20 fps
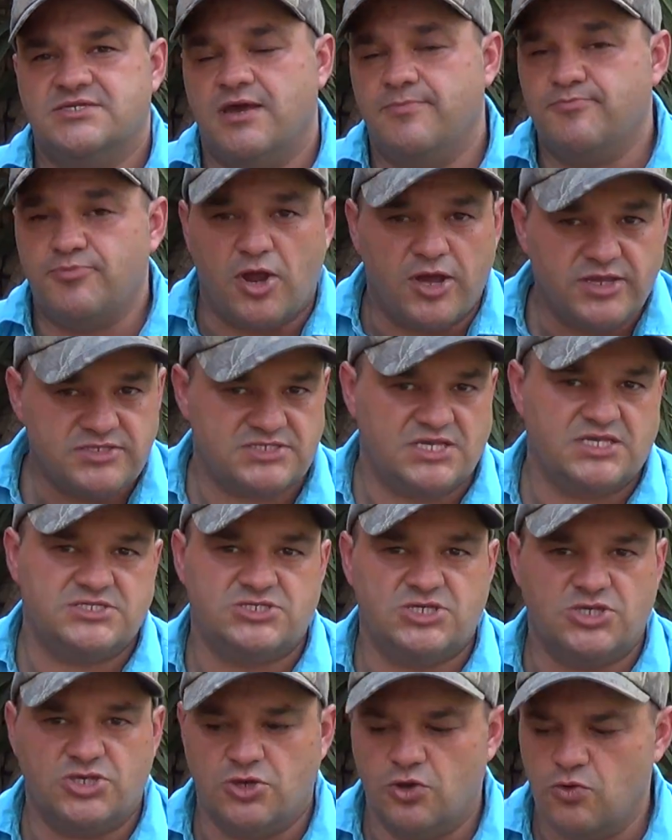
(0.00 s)

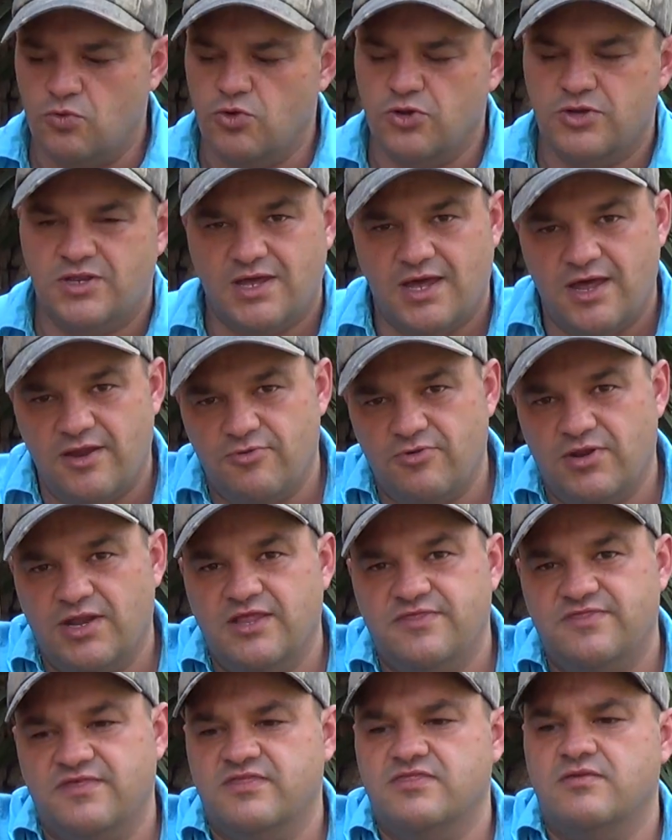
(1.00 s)
processing your wood, I
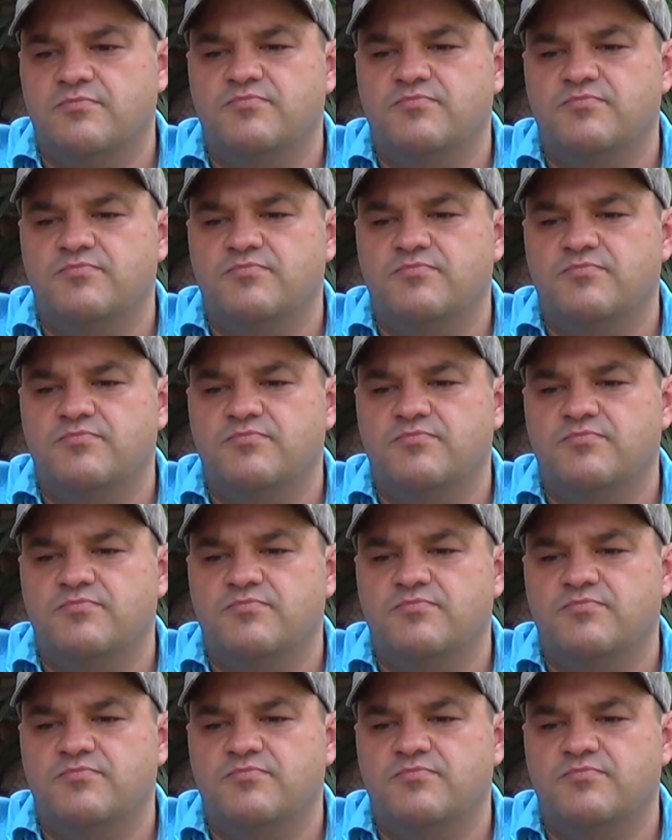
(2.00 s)
really think the